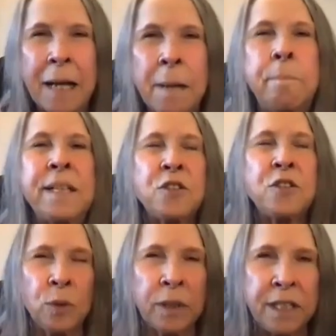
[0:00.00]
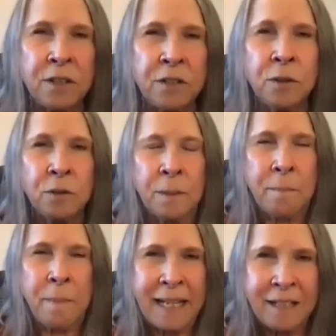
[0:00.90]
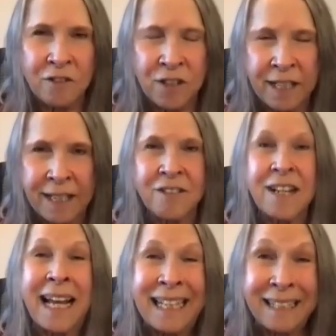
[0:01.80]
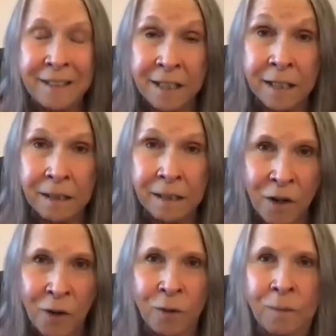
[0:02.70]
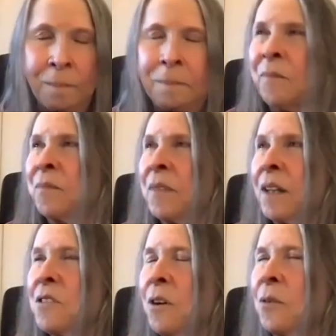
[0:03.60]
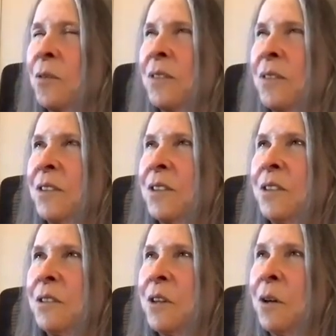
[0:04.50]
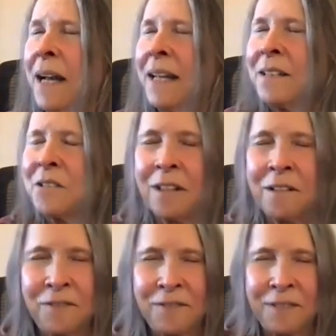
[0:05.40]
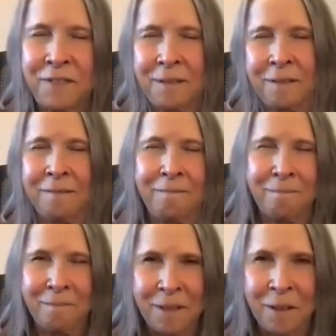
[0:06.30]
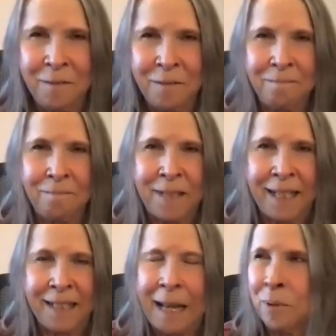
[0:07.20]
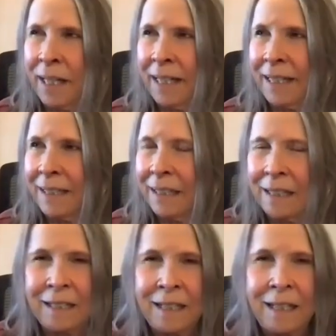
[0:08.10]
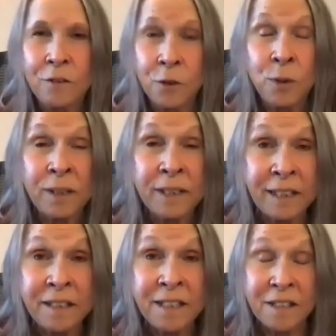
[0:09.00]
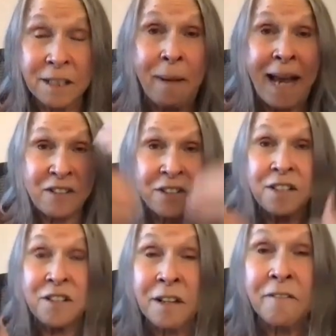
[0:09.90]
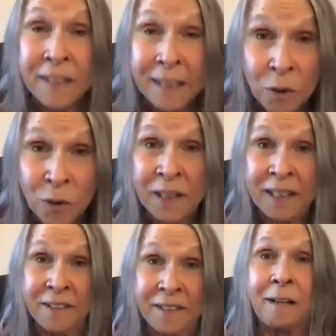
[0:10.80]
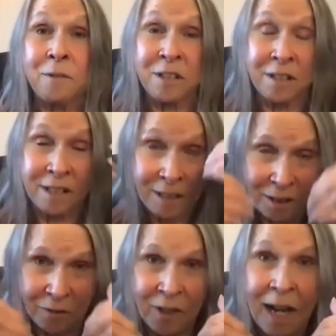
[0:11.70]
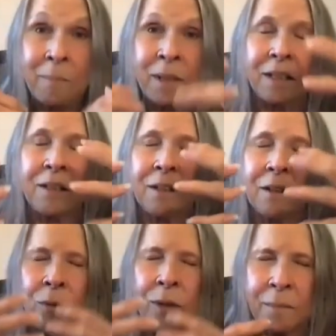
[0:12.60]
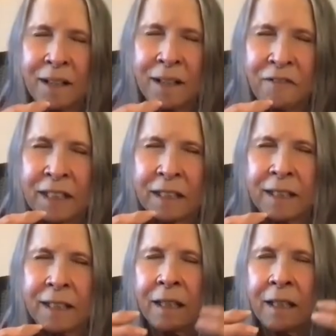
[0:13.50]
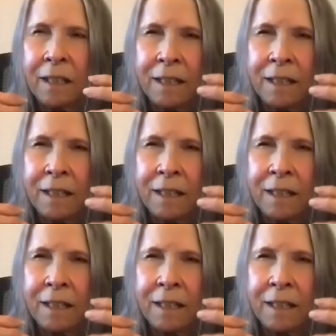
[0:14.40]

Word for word: habitually do to manage the anxiety the unknown so you go by yourself if you can you know take that break and do a little of this compassionate self inquiry that i was describing you go what am i feeling